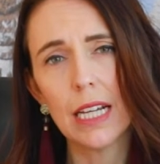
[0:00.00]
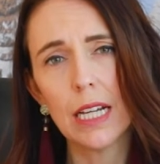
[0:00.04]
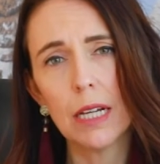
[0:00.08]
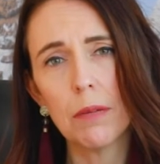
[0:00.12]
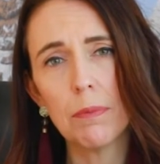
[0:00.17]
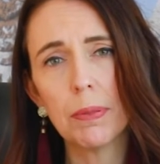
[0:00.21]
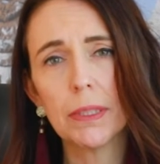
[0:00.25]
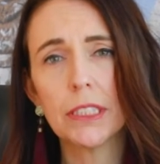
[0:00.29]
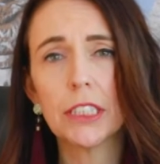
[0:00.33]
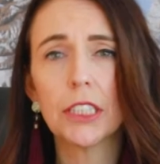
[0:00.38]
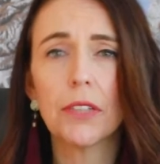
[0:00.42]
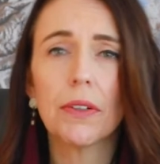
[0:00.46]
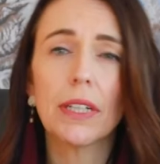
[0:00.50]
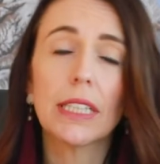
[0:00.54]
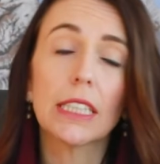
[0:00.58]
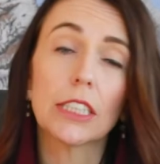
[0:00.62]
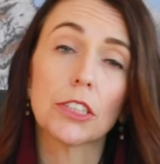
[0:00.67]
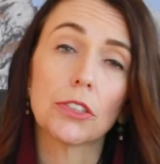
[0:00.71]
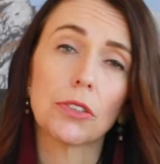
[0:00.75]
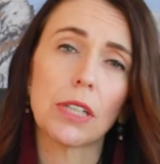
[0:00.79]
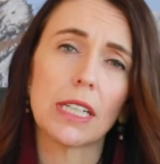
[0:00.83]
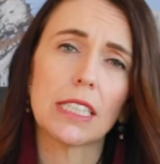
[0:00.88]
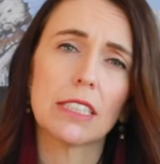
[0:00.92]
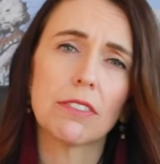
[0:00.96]
In pursuing
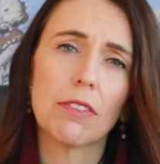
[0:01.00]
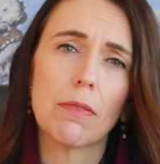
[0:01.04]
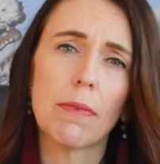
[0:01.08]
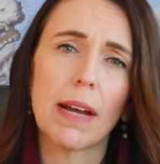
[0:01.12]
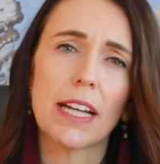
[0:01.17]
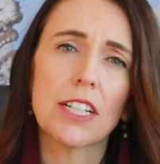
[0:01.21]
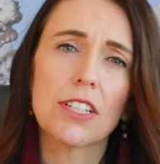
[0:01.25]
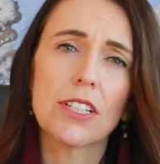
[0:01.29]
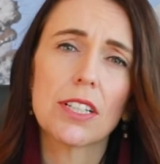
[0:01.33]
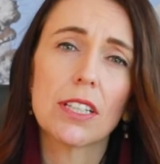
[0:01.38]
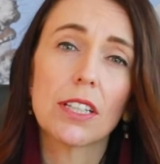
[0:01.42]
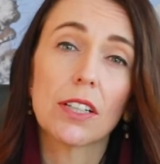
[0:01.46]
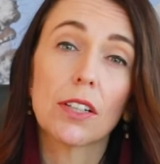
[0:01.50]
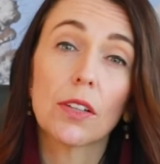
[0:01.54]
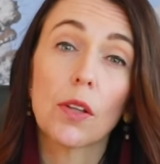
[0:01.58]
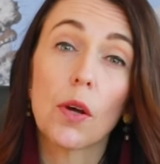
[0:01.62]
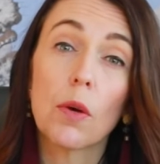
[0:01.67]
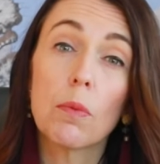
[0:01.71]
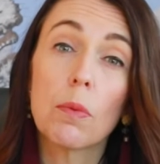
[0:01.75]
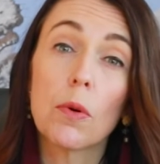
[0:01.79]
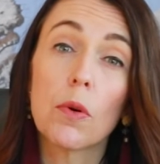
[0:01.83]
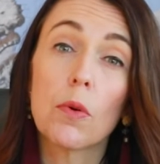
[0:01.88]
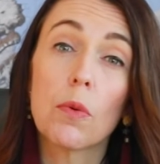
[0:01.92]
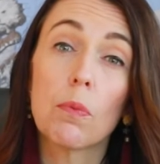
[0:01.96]
this transformation, the
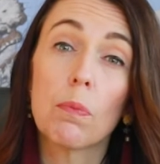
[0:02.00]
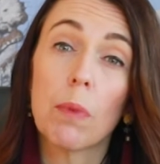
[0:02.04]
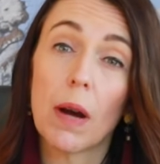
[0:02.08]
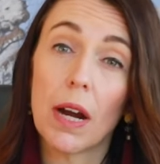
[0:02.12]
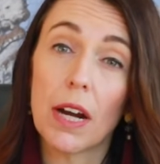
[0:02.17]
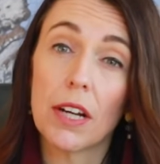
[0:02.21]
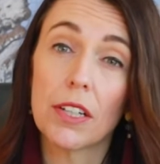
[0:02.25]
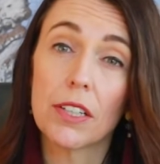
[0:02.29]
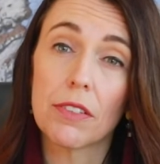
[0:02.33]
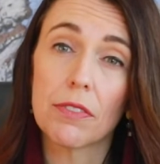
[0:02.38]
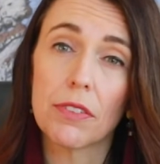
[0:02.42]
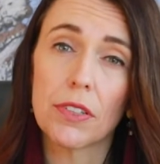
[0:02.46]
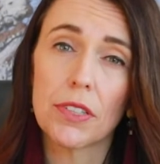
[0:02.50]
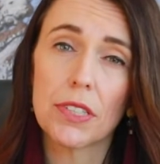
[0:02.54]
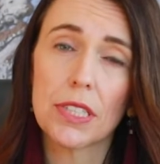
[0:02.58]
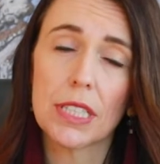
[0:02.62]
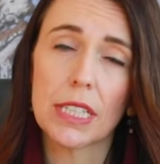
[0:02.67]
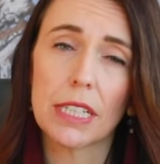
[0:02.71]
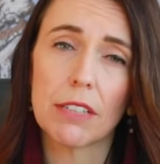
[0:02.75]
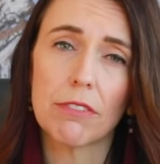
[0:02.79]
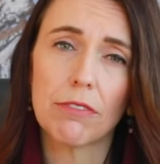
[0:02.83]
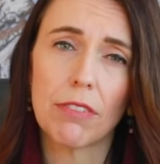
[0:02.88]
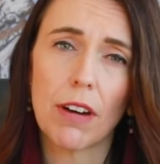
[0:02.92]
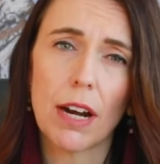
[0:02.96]
Global
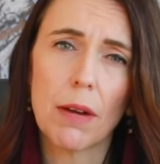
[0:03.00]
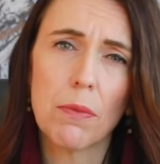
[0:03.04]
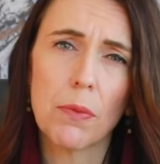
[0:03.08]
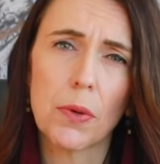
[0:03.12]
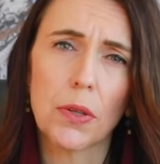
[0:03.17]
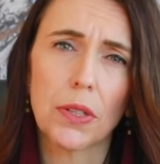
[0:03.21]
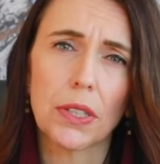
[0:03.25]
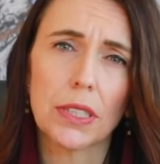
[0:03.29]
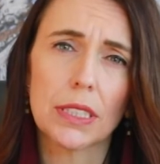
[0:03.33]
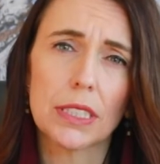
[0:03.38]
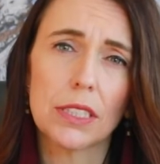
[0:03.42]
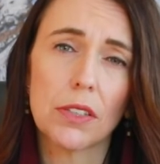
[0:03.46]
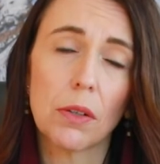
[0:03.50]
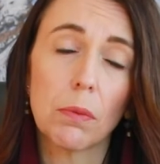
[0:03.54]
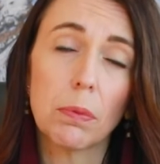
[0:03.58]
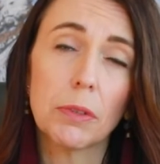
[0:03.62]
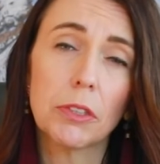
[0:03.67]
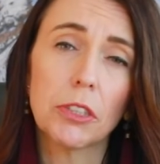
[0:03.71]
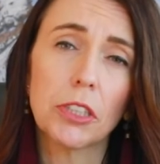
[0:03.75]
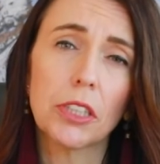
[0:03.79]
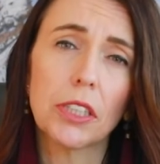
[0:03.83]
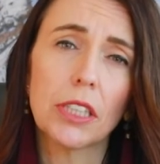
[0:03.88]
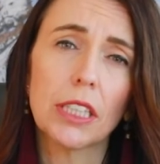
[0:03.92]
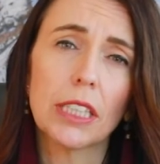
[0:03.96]
Biodiversity Framework is an
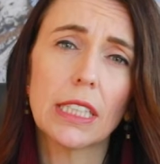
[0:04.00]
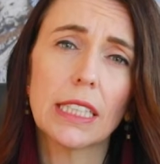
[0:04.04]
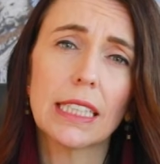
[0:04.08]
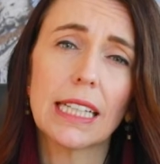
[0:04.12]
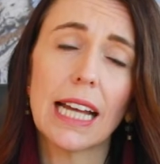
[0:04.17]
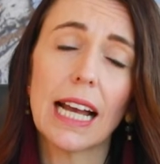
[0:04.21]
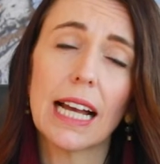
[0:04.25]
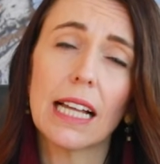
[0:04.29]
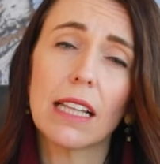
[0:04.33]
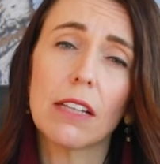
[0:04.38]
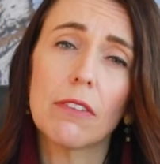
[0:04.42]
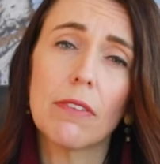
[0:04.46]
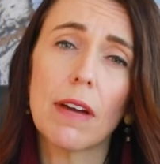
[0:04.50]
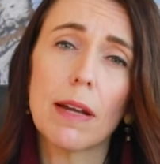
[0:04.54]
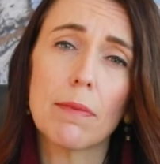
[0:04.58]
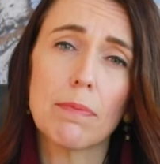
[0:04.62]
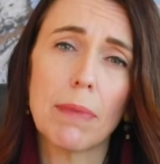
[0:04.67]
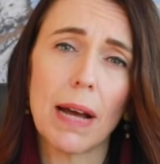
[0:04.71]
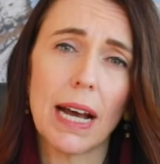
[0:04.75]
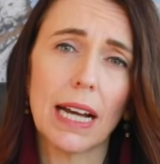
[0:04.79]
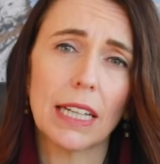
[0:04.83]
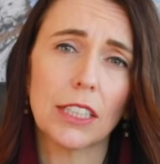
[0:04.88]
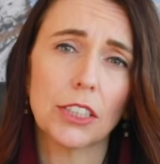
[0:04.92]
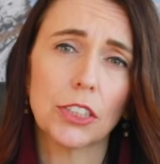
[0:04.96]
opportunity to elevate
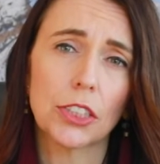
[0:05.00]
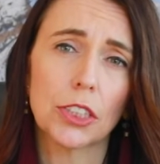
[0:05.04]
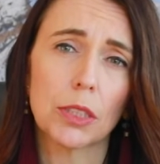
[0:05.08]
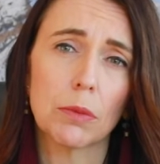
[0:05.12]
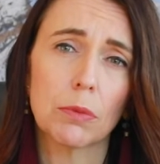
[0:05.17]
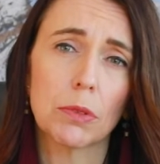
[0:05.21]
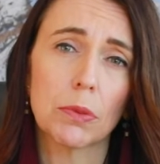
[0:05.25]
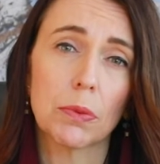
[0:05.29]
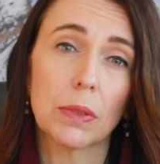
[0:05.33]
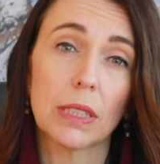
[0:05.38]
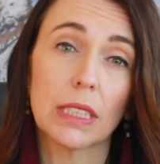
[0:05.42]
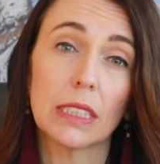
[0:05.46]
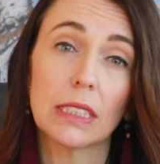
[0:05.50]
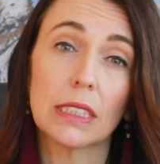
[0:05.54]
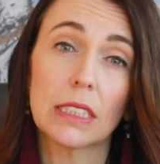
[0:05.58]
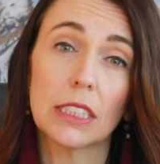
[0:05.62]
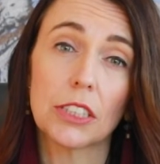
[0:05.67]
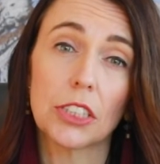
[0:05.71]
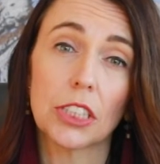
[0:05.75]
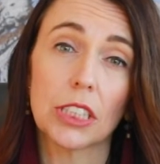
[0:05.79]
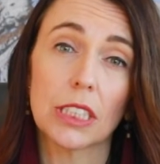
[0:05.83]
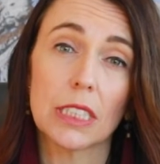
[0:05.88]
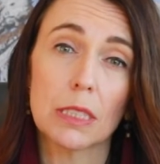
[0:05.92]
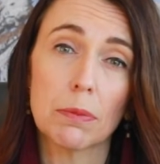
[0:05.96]
partnerships with
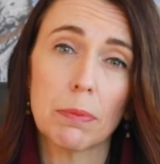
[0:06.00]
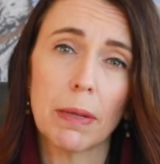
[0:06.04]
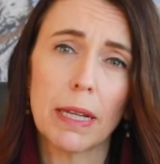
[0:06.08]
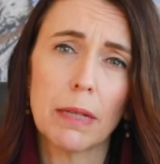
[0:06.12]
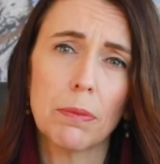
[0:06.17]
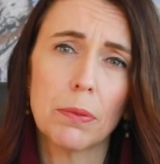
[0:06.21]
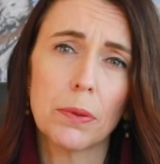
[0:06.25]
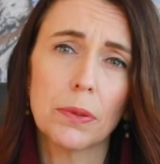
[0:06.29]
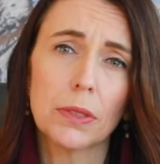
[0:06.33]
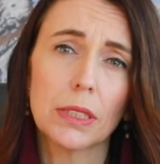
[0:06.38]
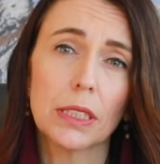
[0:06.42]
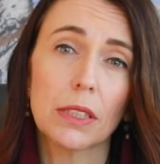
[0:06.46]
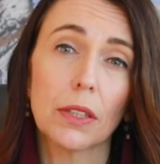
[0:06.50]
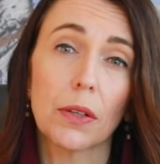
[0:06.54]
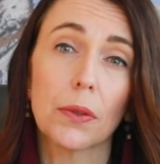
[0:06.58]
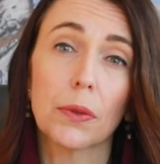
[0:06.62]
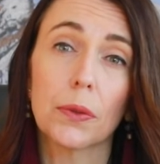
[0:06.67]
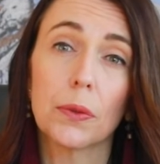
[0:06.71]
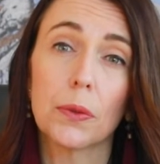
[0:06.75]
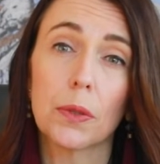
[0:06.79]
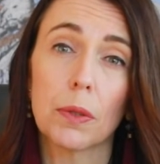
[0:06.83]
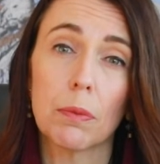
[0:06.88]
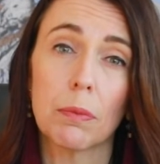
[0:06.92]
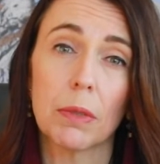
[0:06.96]
Indigenous peoples and
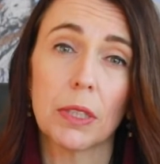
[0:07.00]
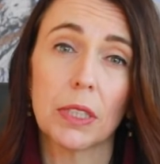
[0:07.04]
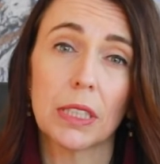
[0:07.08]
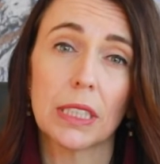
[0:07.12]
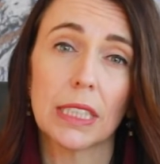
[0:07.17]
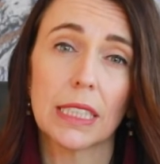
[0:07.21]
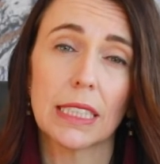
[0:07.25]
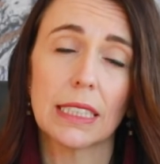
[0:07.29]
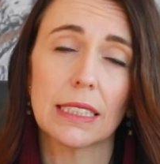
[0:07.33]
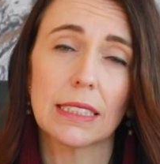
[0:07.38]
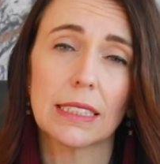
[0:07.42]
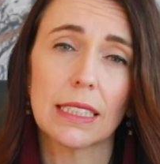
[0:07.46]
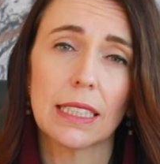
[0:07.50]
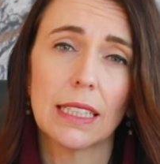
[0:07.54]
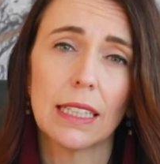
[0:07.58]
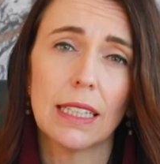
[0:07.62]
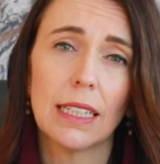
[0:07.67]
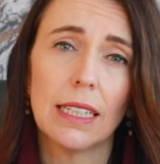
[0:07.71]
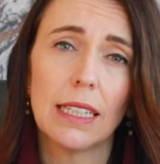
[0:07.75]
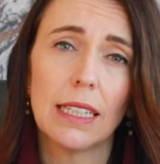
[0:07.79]
local communities.